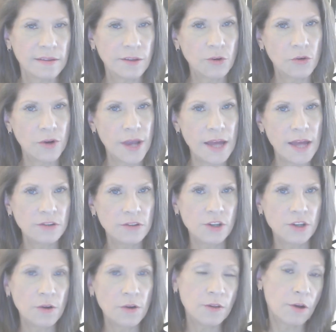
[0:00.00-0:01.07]
creators
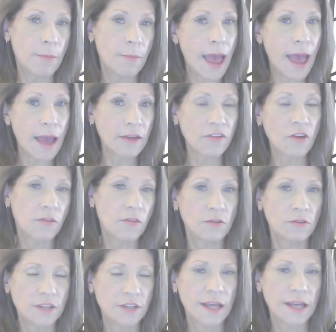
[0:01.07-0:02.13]
turned their backs on
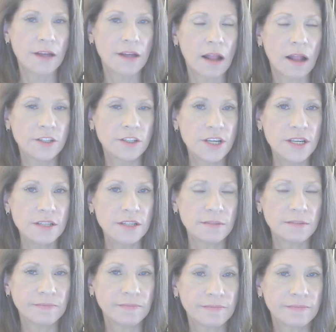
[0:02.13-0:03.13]
those technologies,